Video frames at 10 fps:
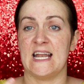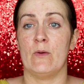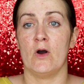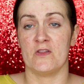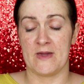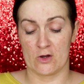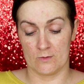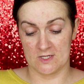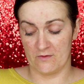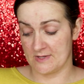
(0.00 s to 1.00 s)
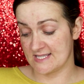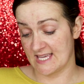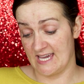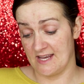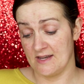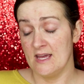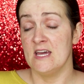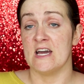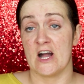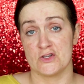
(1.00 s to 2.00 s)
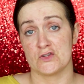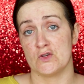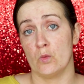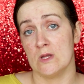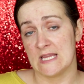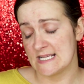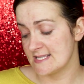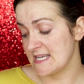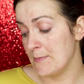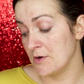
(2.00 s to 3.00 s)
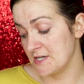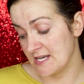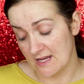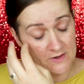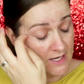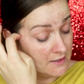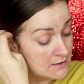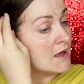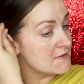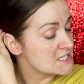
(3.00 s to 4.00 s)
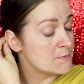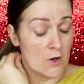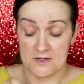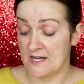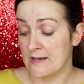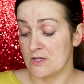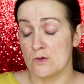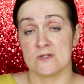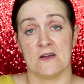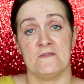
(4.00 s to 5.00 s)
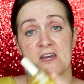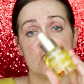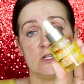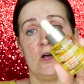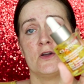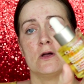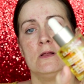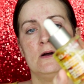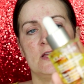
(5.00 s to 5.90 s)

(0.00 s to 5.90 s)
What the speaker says: now all the makeup's off my skin, I just do one last step on an evening at this point, and I use a facial oil,